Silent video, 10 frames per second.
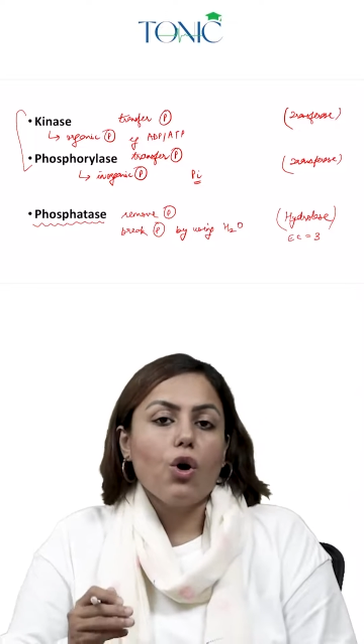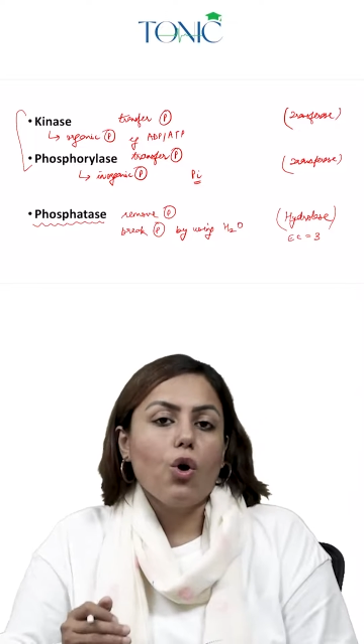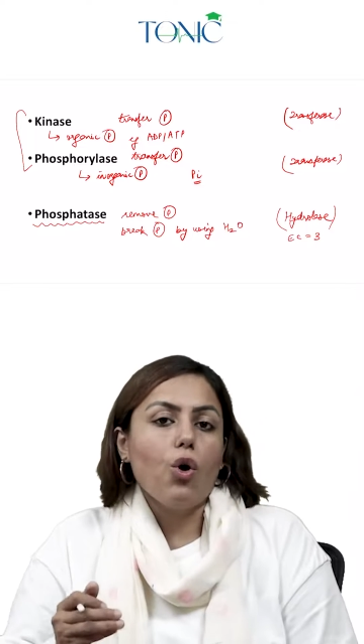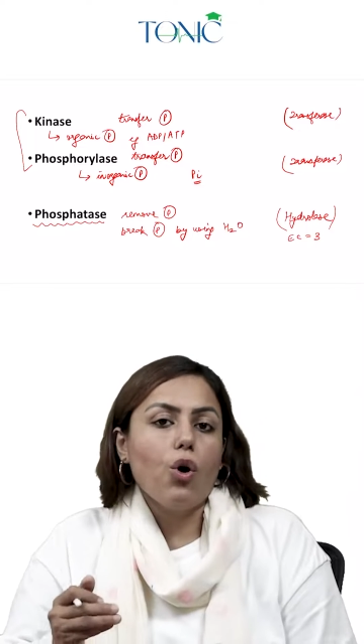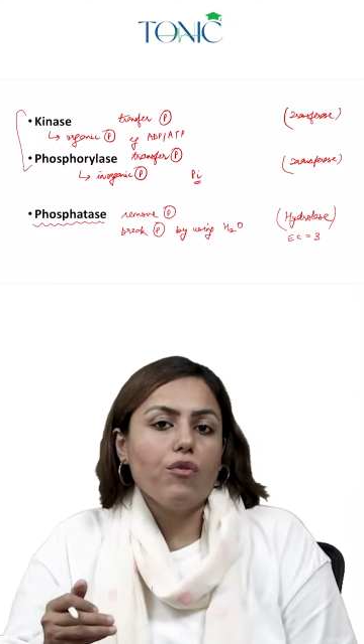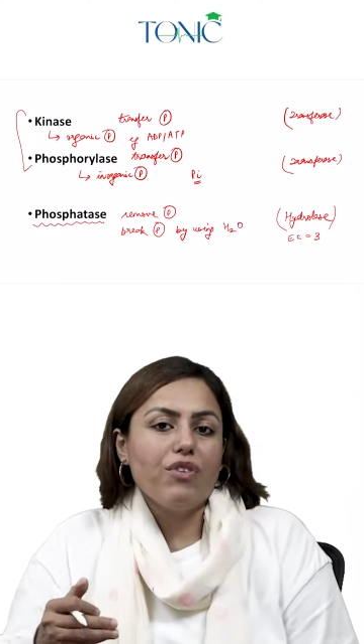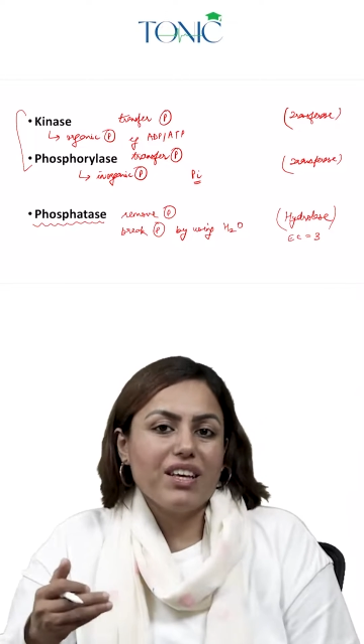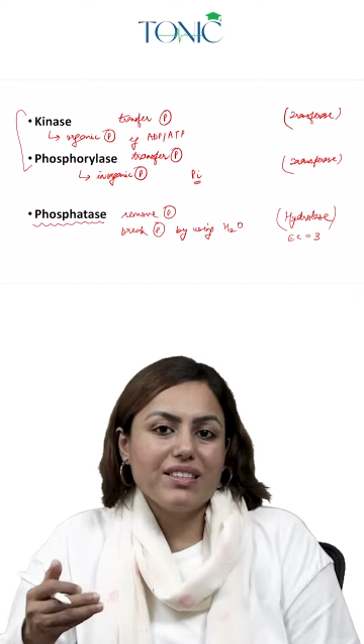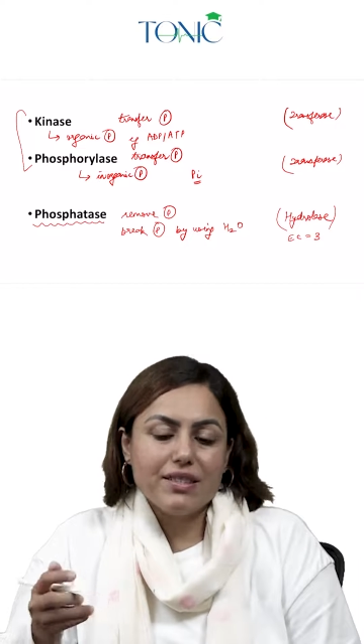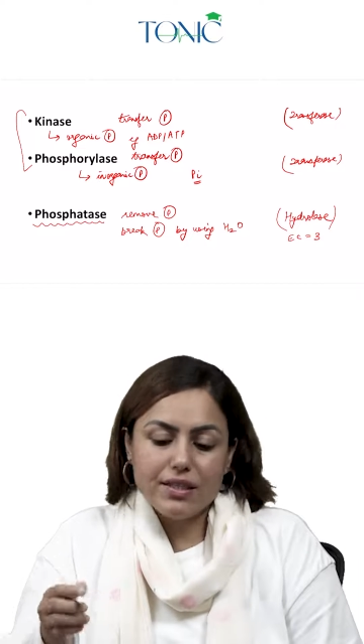or we
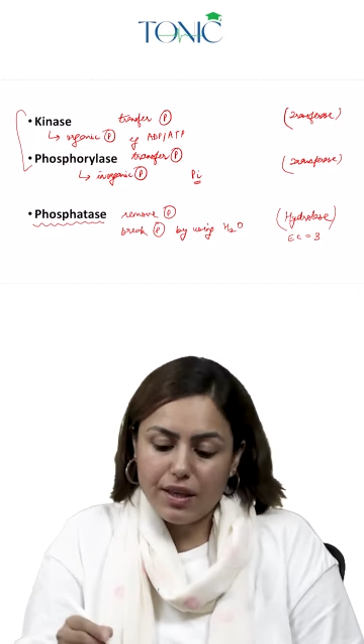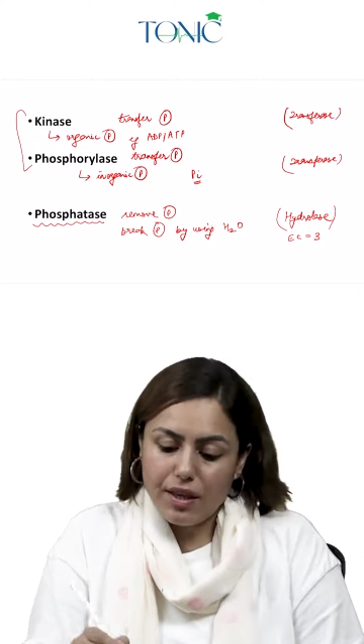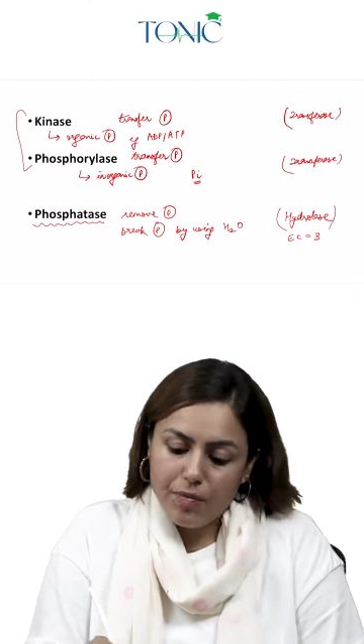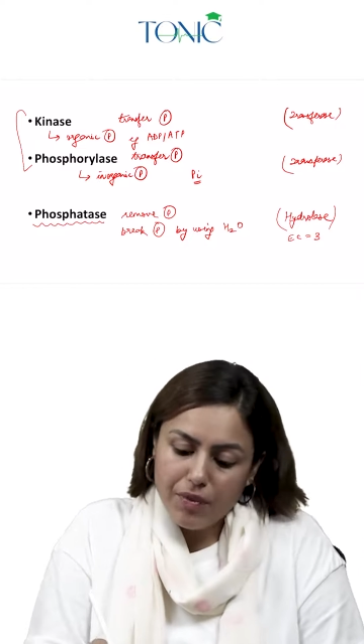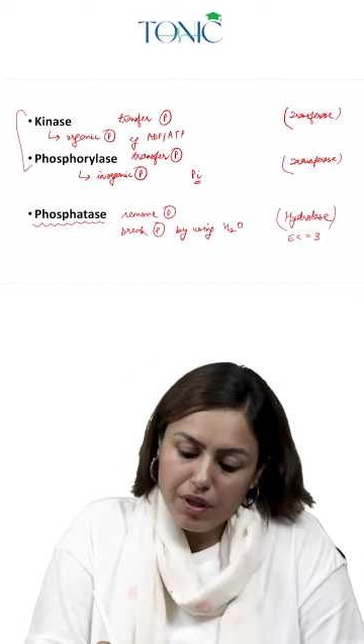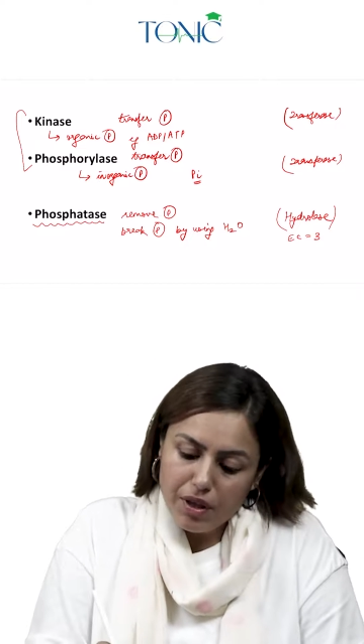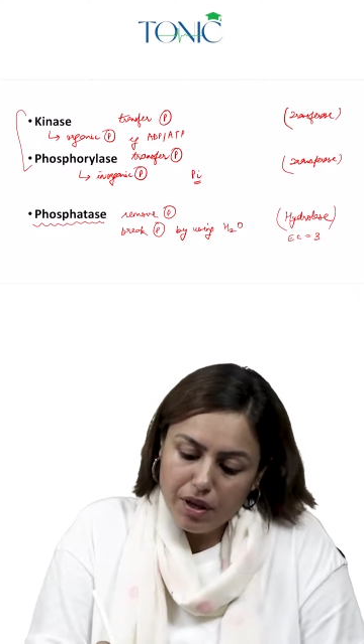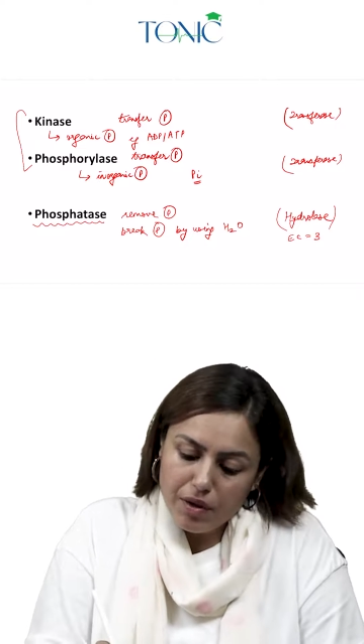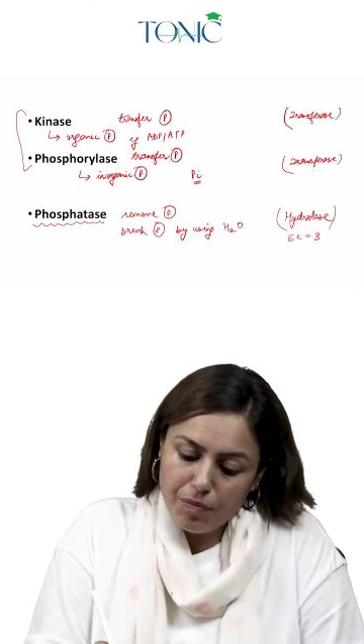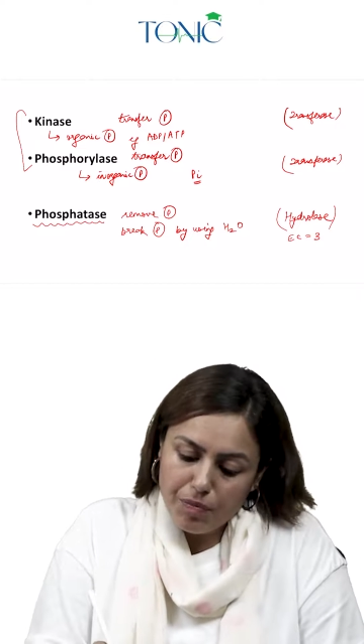can say
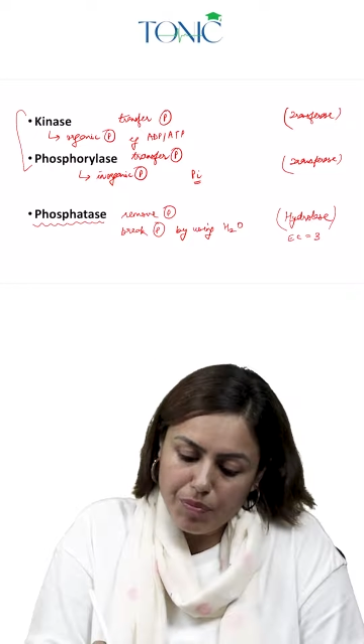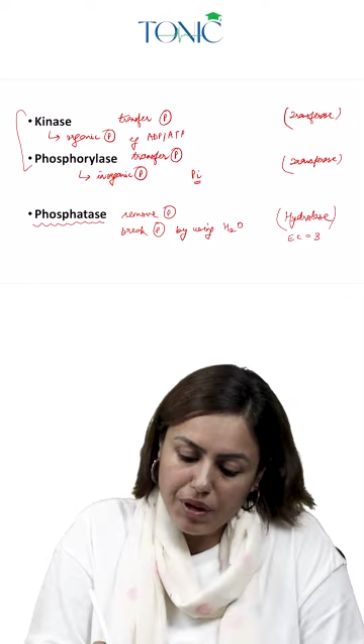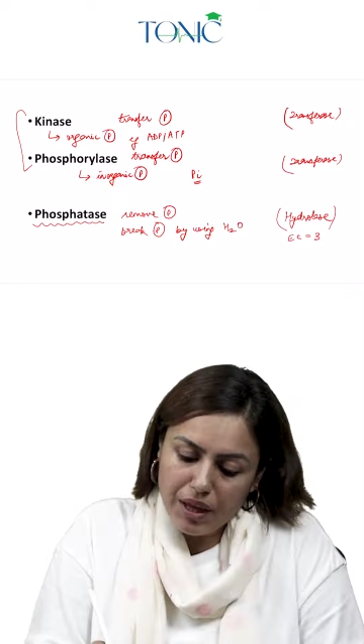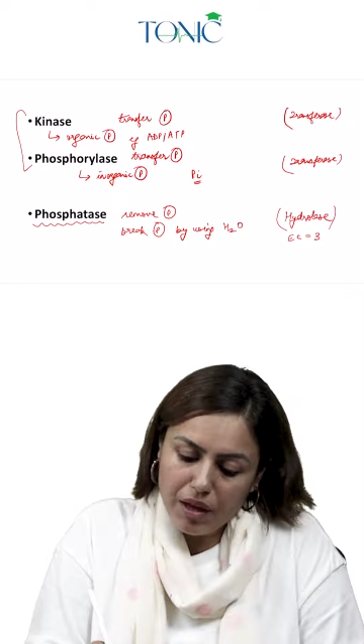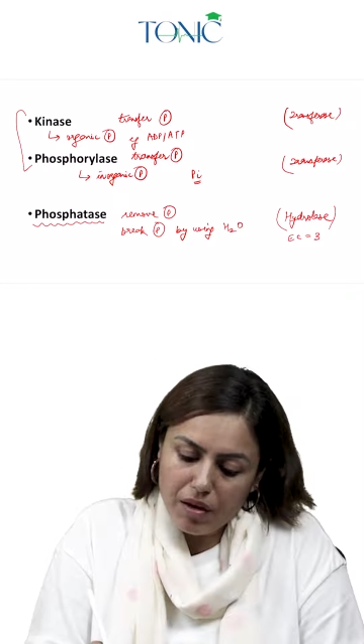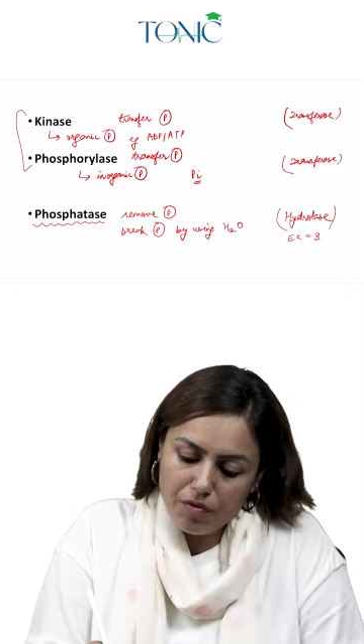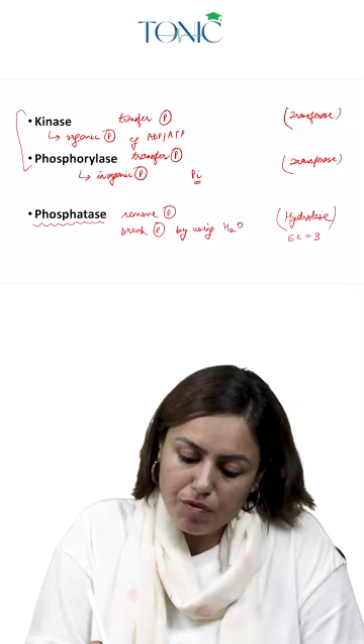it break